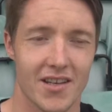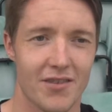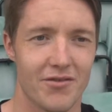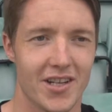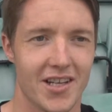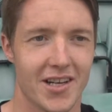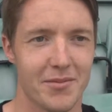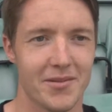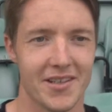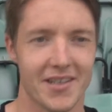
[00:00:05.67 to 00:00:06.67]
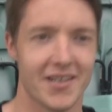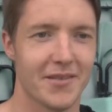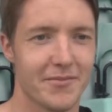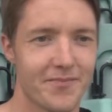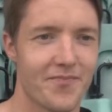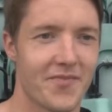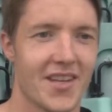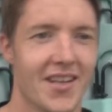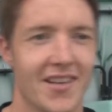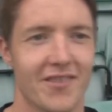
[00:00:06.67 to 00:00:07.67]
Yeah, really happy.
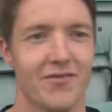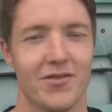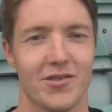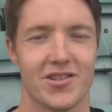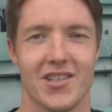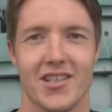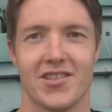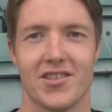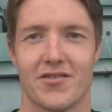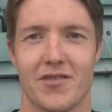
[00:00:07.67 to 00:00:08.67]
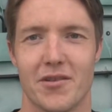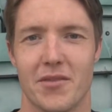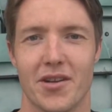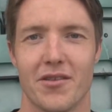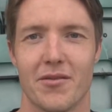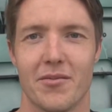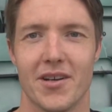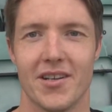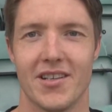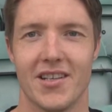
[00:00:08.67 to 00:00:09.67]
Unfortunately, it's just for a month,
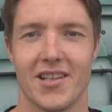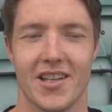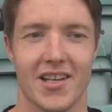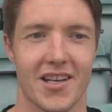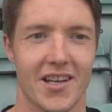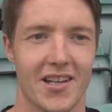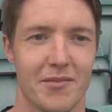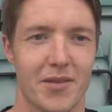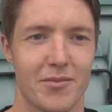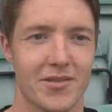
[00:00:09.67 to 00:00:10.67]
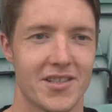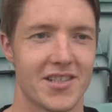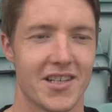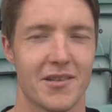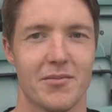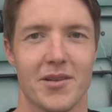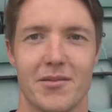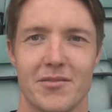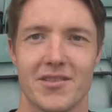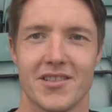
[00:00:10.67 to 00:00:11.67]
but then again, I'm happy to sign the
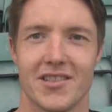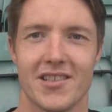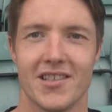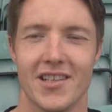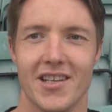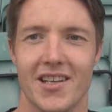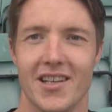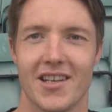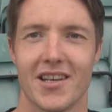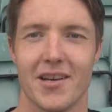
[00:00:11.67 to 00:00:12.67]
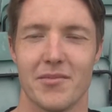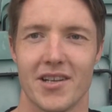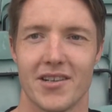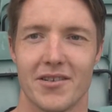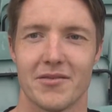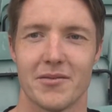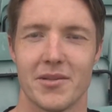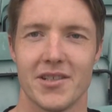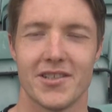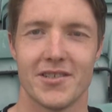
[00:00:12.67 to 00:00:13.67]
papers and get back on the
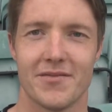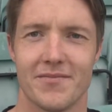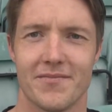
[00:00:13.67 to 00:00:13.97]
pitch.